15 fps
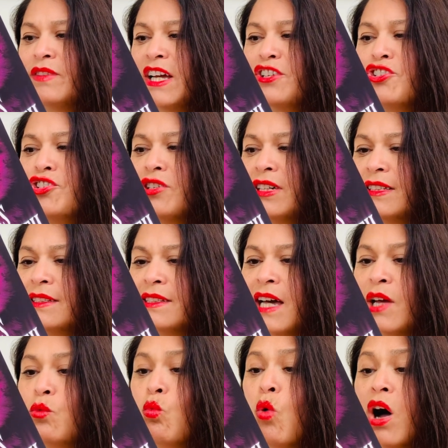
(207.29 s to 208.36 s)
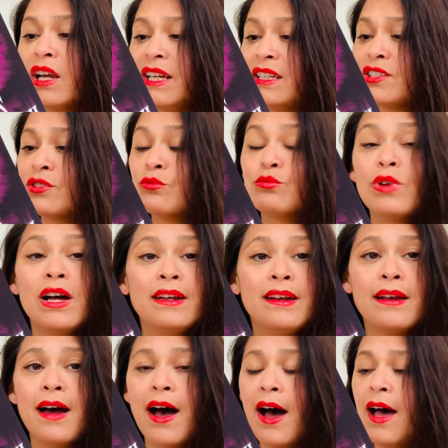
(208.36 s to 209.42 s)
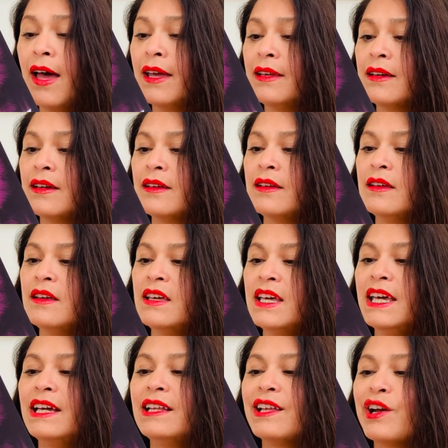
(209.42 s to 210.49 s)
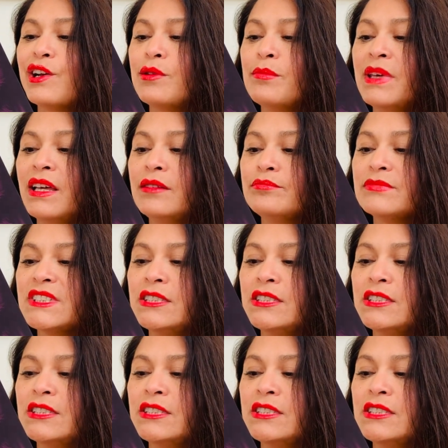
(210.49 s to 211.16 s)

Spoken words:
I shook inside, wanting to run and hide. He glared at me.